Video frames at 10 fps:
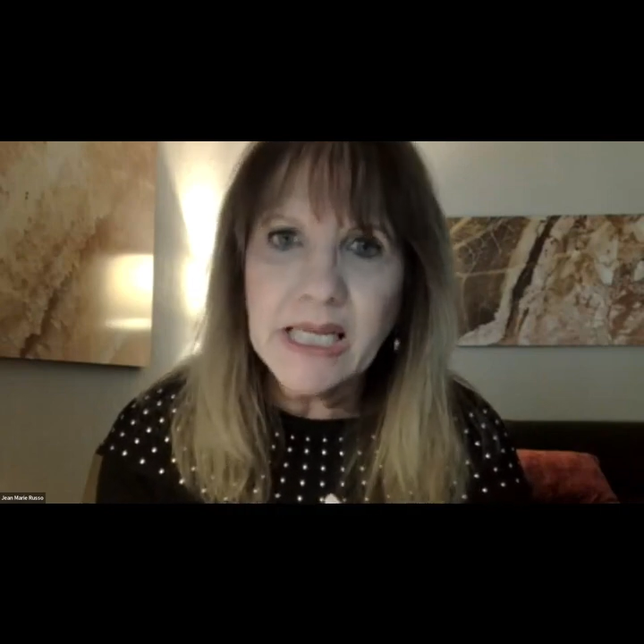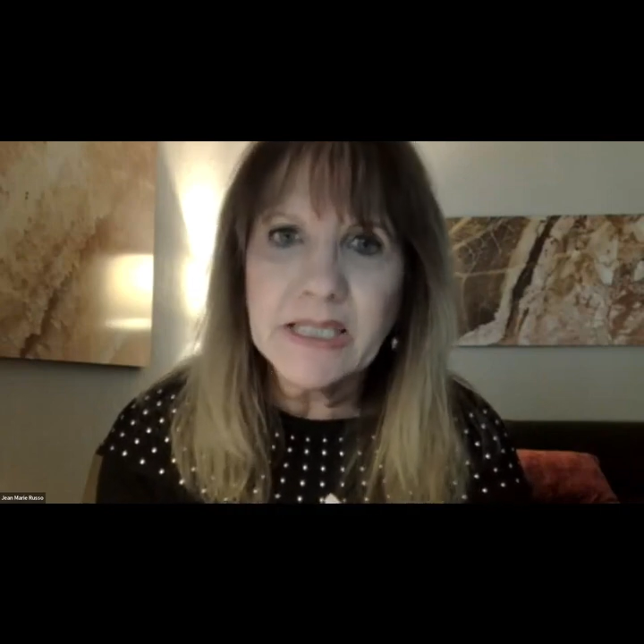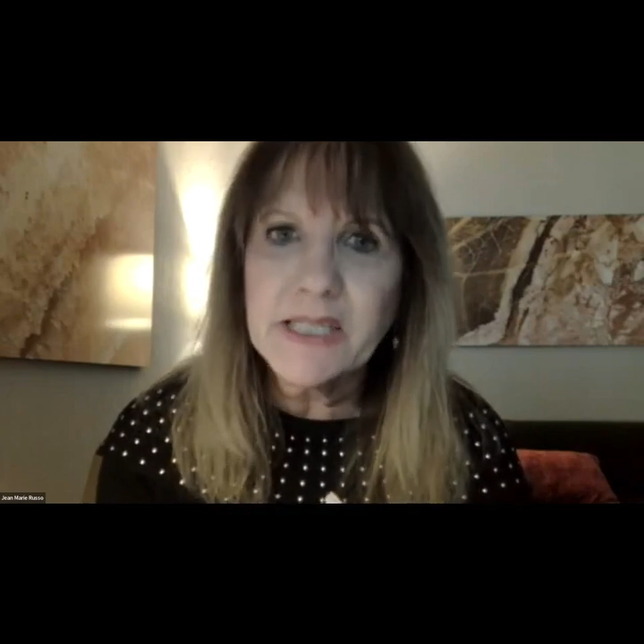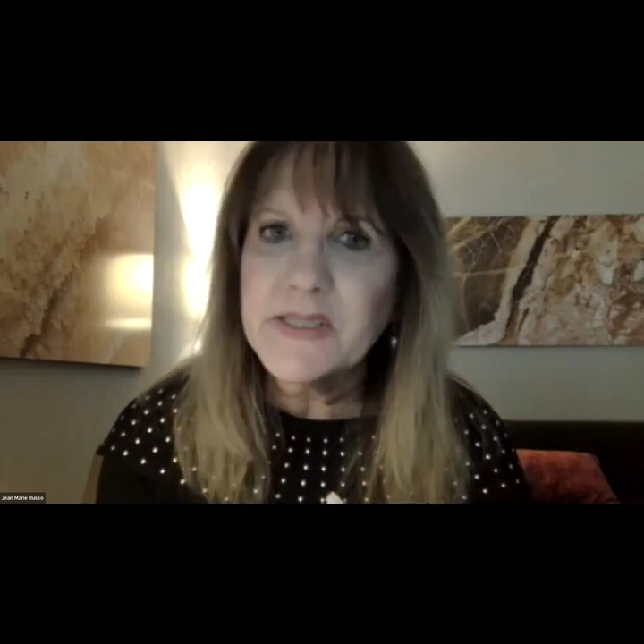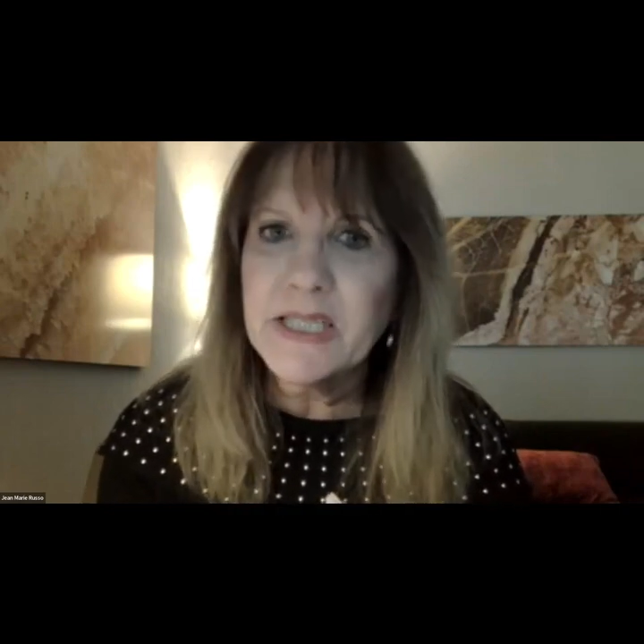
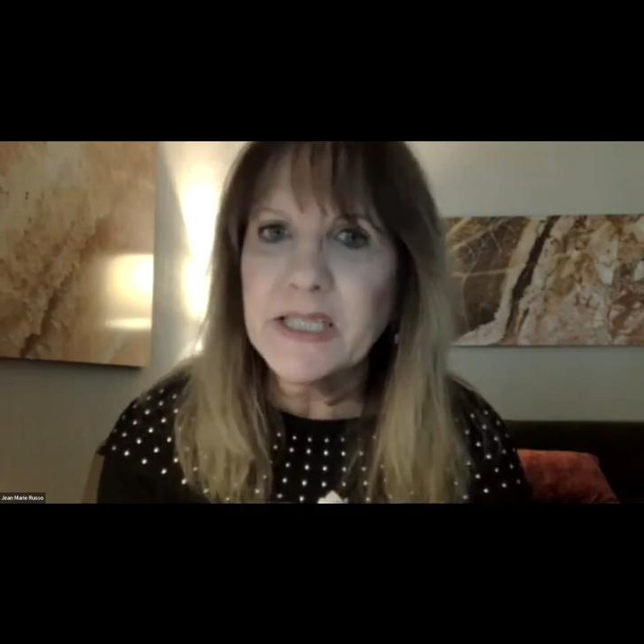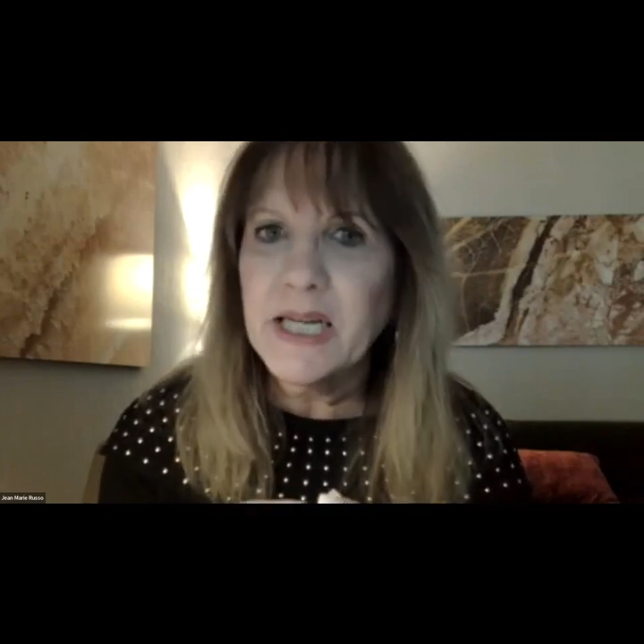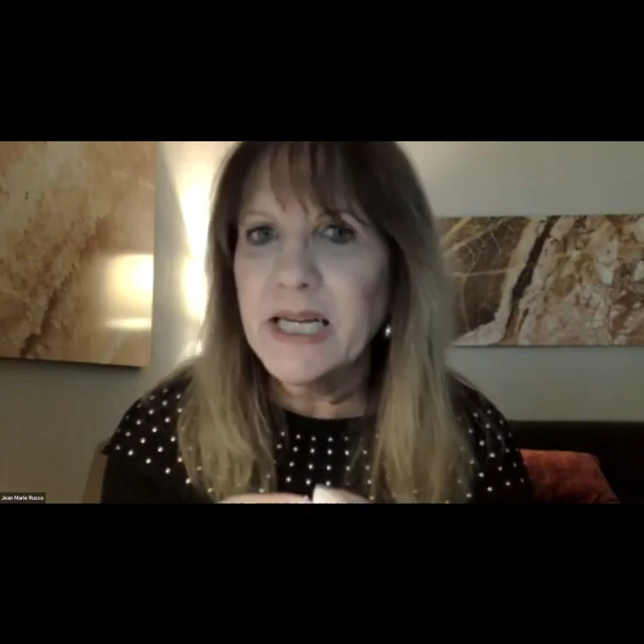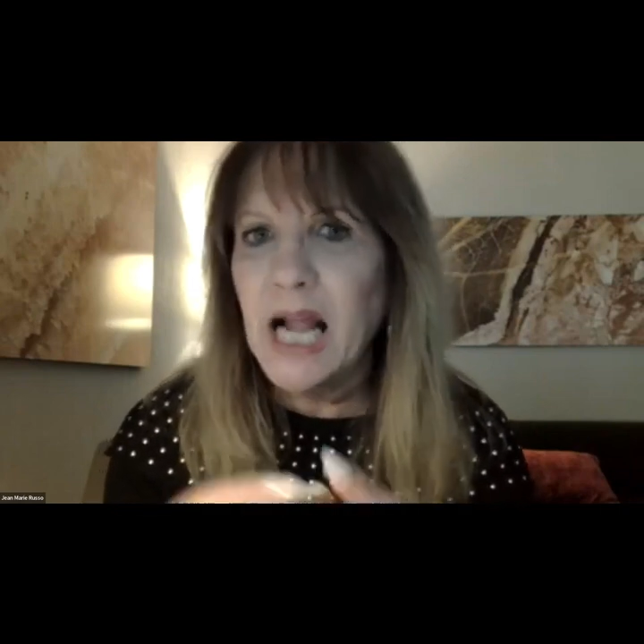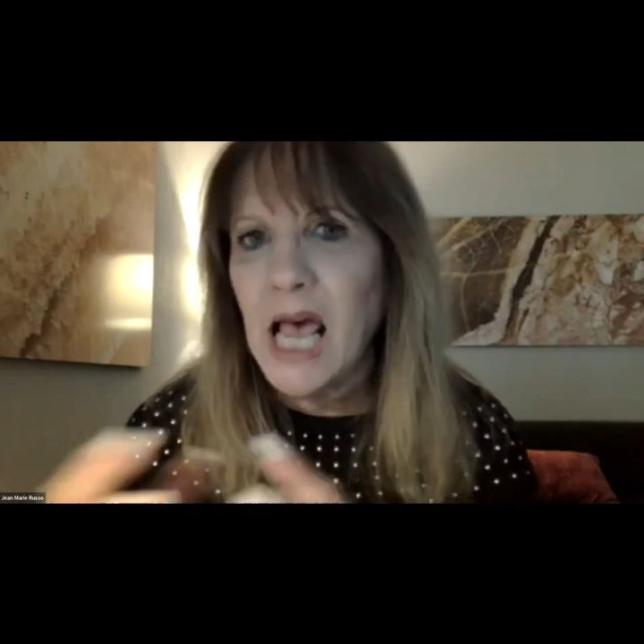and is
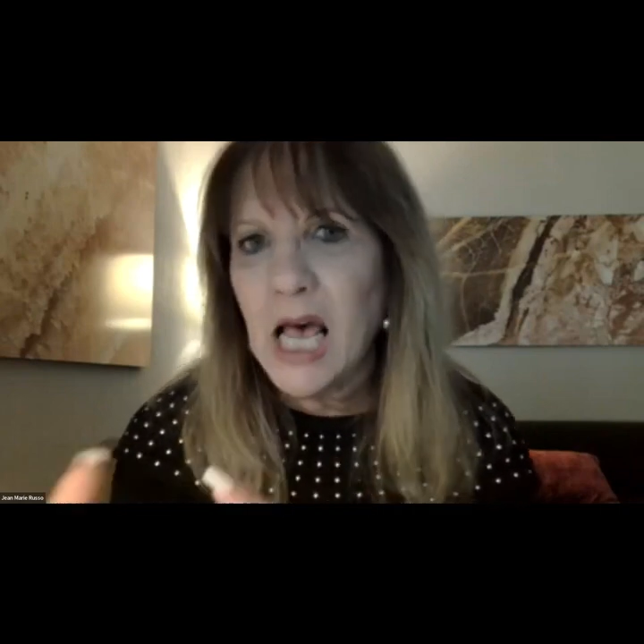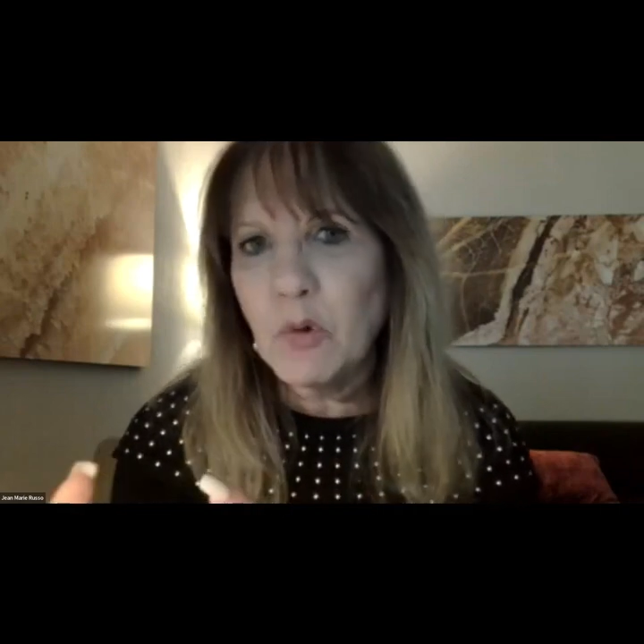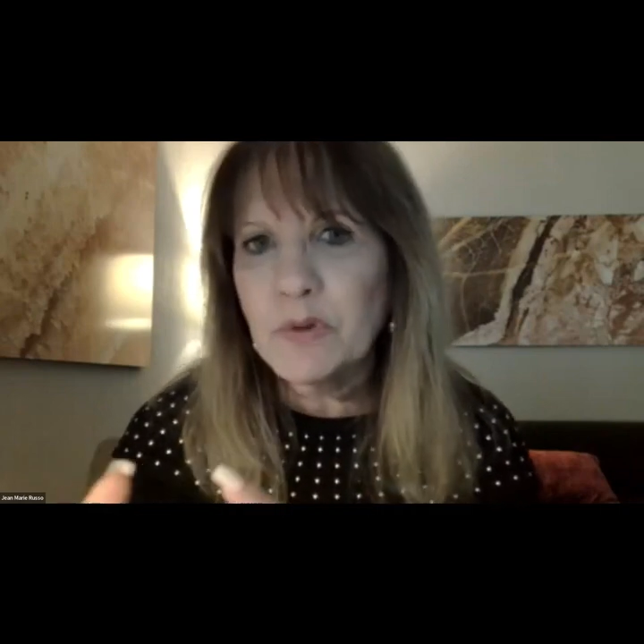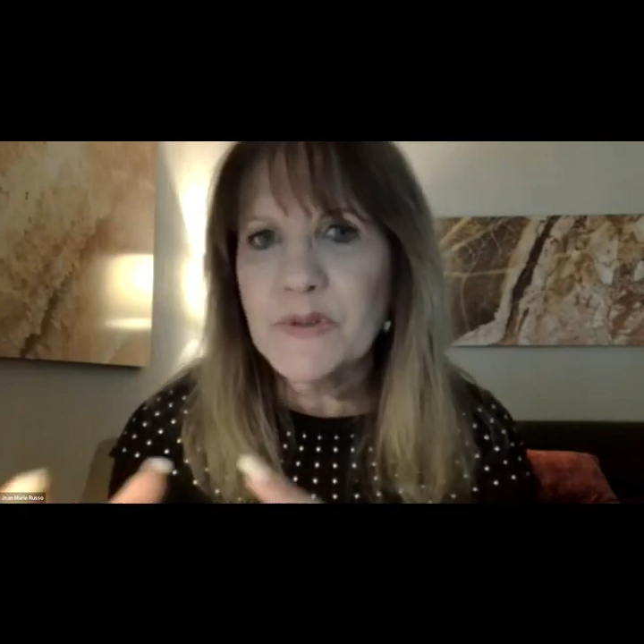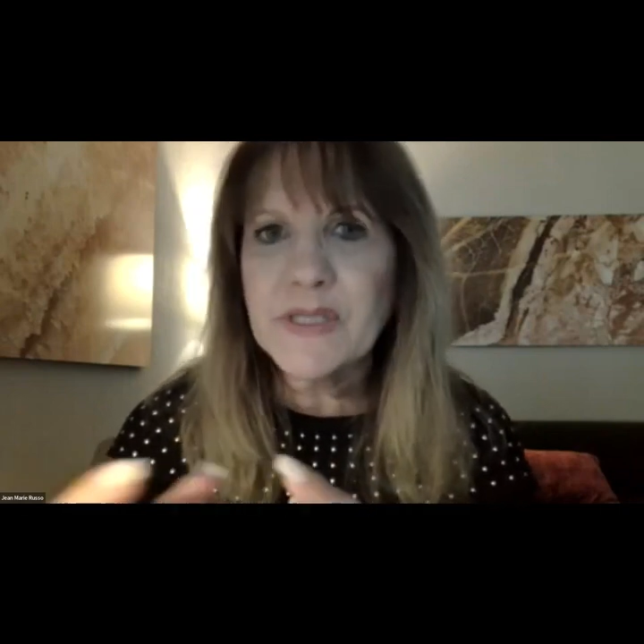it an
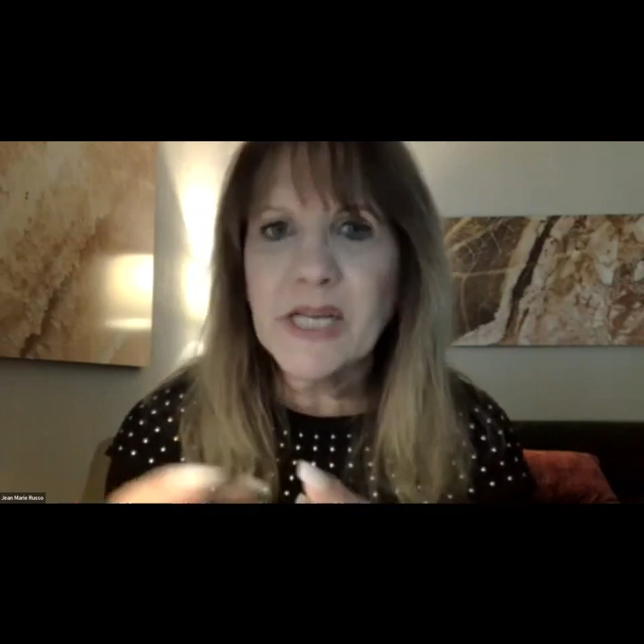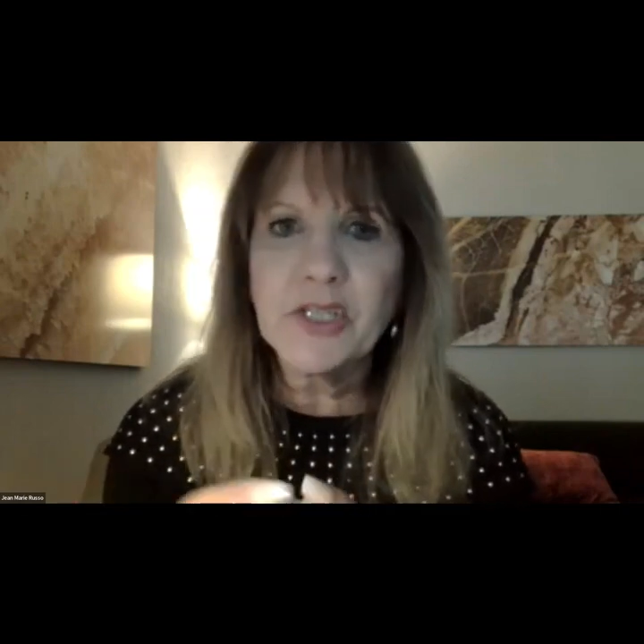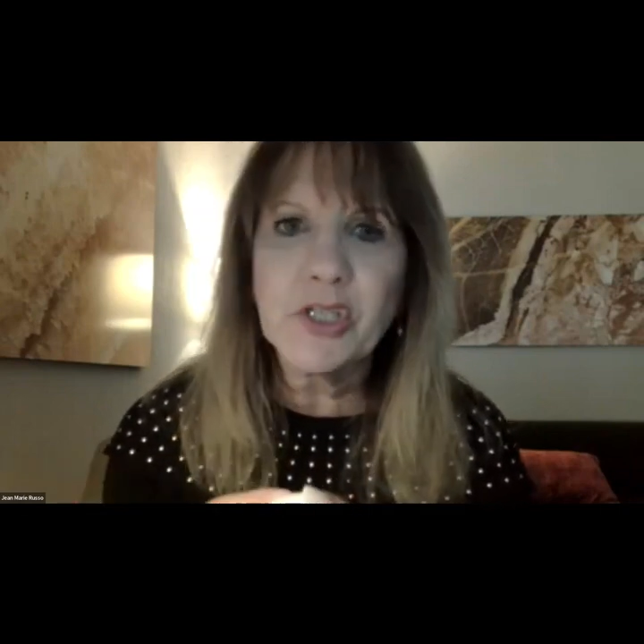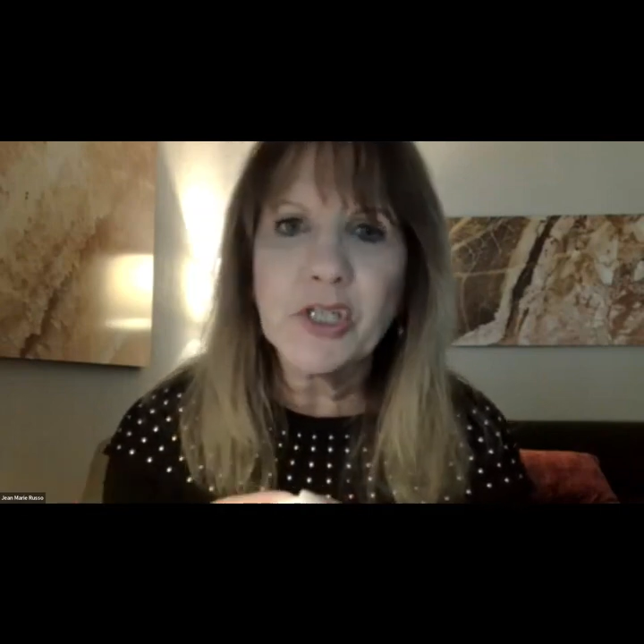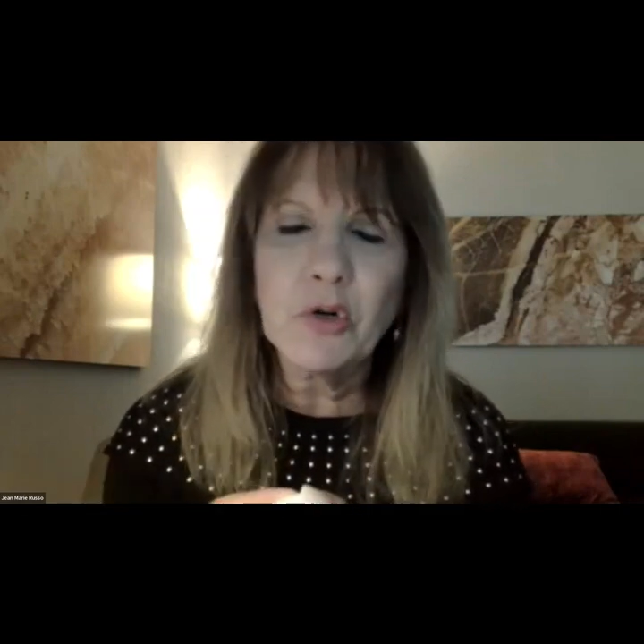hour
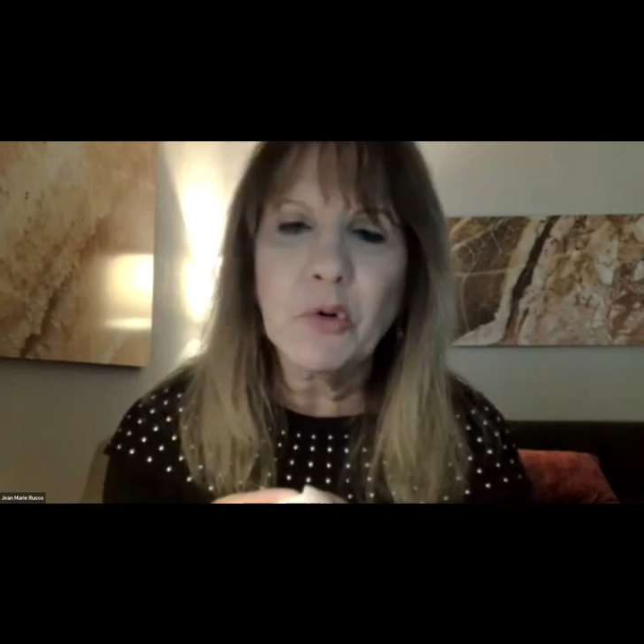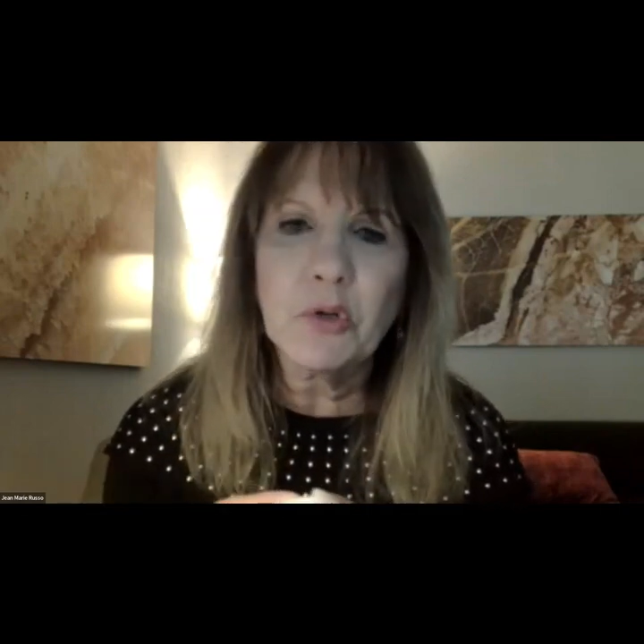session,